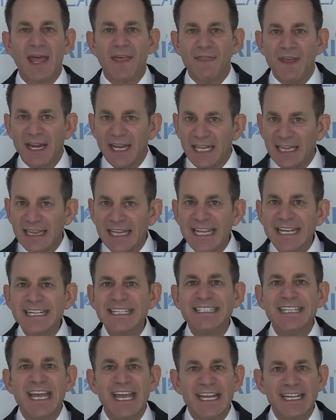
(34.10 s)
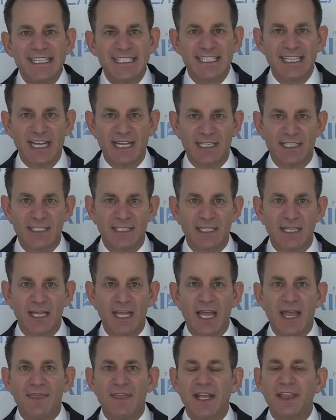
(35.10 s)
that a lease exists,
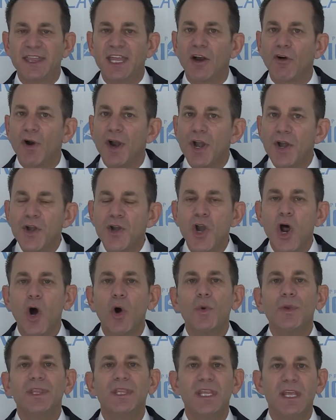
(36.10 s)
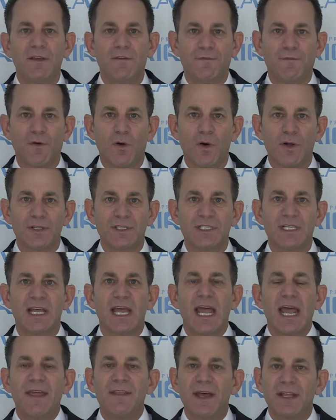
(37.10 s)
that there are no defaults,
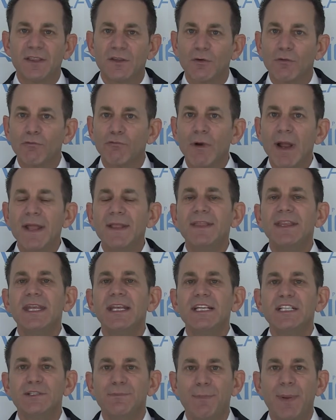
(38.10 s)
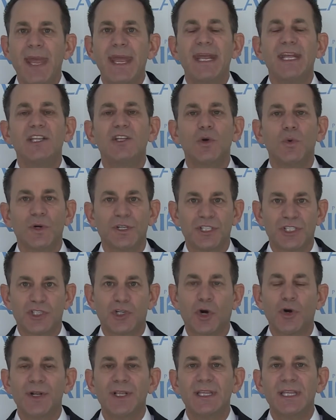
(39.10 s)
and that the rent is paid to a
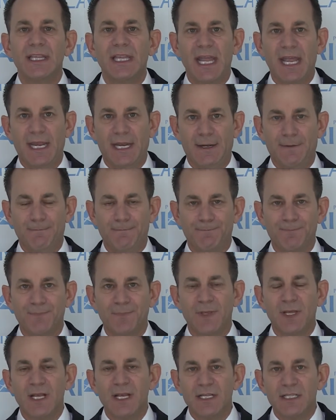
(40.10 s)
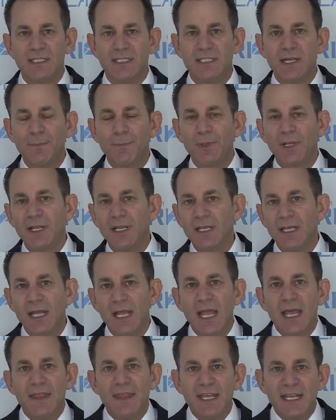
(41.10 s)
certain date. Simply,
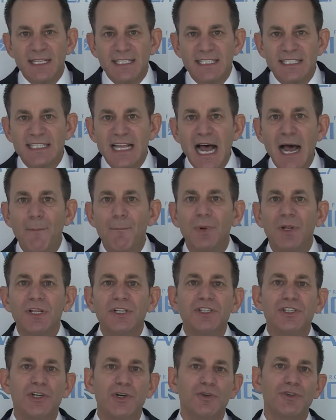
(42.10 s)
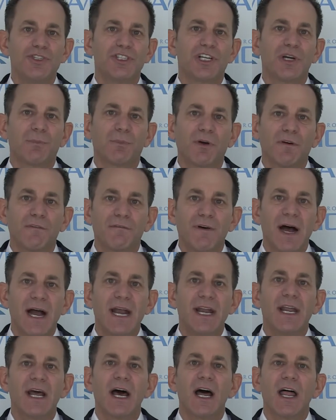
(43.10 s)
the estoppel is used to
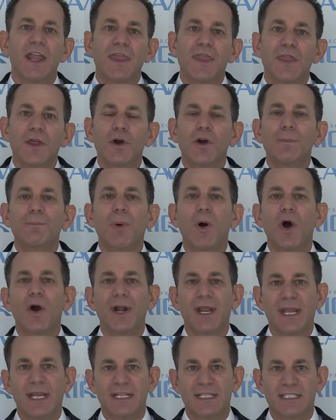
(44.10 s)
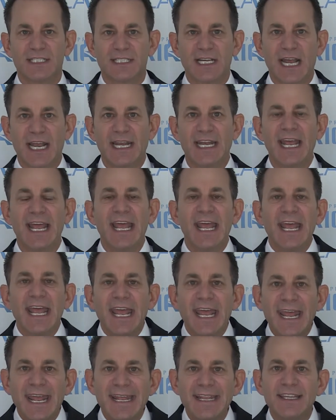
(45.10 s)
provide a third-party insight
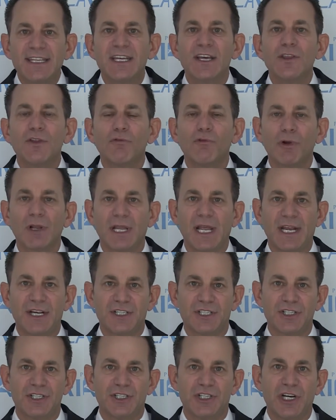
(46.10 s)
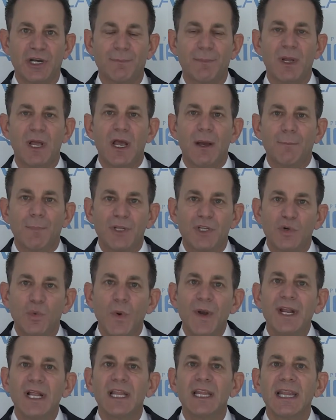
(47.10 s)
into the relationship
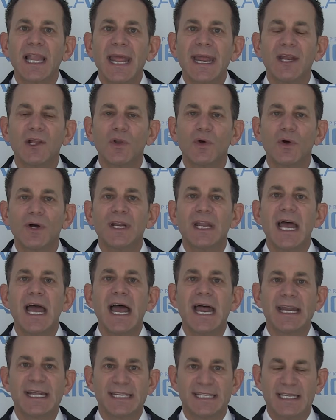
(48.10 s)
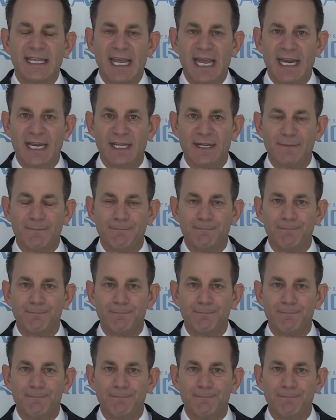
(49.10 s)
between a landlord and a tenant.